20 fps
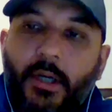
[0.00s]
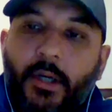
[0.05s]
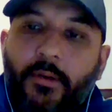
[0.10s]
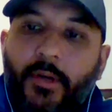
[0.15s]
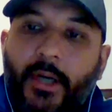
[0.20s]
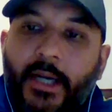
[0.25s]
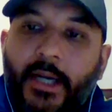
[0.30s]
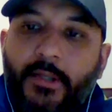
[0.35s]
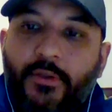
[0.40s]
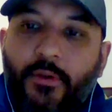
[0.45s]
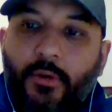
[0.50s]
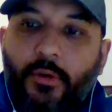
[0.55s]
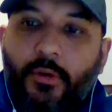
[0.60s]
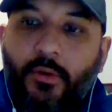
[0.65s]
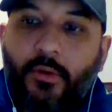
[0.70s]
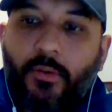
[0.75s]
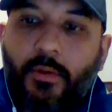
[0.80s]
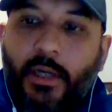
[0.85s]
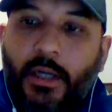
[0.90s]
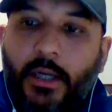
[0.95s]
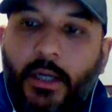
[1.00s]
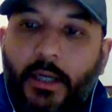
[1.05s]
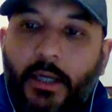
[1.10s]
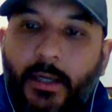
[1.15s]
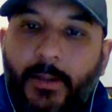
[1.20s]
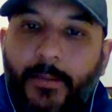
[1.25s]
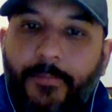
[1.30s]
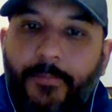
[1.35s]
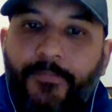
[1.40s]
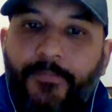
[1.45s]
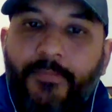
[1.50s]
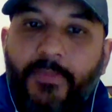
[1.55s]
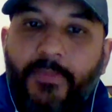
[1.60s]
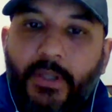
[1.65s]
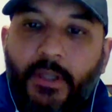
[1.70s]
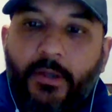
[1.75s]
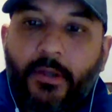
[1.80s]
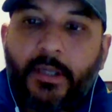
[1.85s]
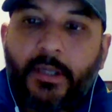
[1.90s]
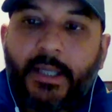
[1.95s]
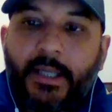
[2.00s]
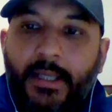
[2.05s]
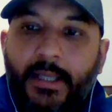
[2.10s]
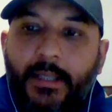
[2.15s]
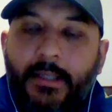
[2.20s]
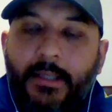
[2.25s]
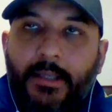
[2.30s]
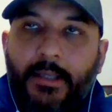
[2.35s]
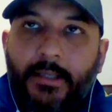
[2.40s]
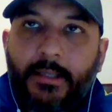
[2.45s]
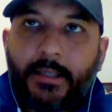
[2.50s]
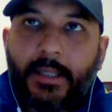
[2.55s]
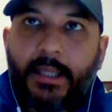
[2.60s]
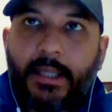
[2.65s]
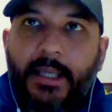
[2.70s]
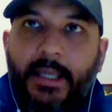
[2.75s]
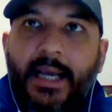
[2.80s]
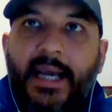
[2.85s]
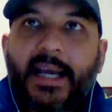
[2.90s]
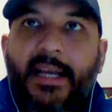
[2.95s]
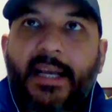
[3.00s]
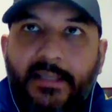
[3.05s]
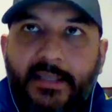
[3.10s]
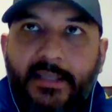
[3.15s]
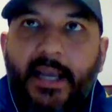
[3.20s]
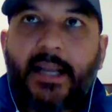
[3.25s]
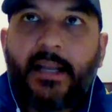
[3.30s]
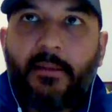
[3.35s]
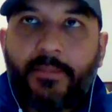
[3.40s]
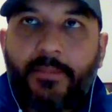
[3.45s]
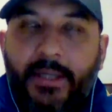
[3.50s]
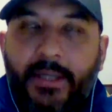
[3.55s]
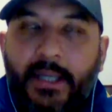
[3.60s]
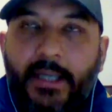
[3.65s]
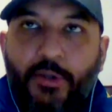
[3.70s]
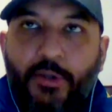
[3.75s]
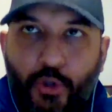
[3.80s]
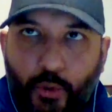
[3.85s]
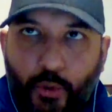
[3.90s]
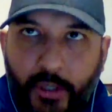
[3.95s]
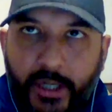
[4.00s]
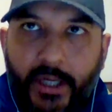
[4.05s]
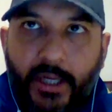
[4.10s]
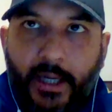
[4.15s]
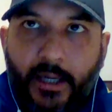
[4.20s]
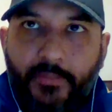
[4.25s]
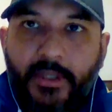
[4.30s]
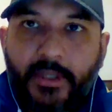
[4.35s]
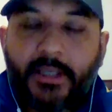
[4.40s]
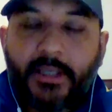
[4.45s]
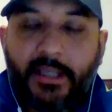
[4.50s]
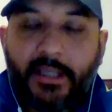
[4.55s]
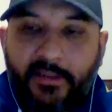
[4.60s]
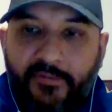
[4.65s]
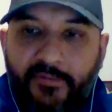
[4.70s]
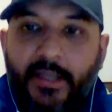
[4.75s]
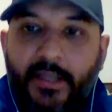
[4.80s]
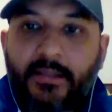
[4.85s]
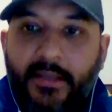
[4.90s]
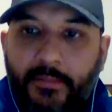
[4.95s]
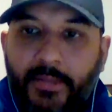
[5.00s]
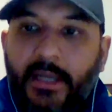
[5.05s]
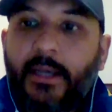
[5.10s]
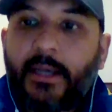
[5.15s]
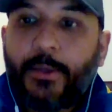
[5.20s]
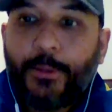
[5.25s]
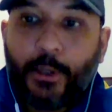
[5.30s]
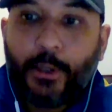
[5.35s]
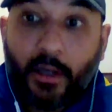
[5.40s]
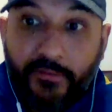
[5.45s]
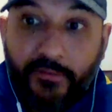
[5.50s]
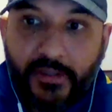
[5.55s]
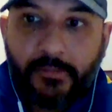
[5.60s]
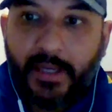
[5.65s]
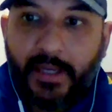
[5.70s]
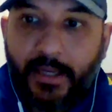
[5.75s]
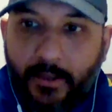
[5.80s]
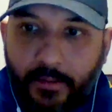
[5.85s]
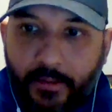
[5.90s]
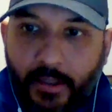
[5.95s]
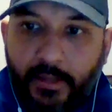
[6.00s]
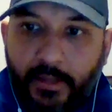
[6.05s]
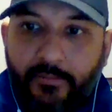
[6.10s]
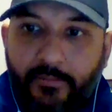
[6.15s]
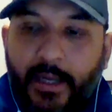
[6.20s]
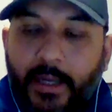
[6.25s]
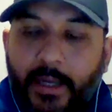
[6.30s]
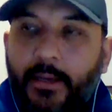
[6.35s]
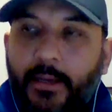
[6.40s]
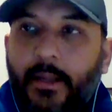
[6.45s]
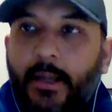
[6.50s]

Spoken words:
Right. So, he has helped in shoring up the defense. I mean, Lindelof is playing really well.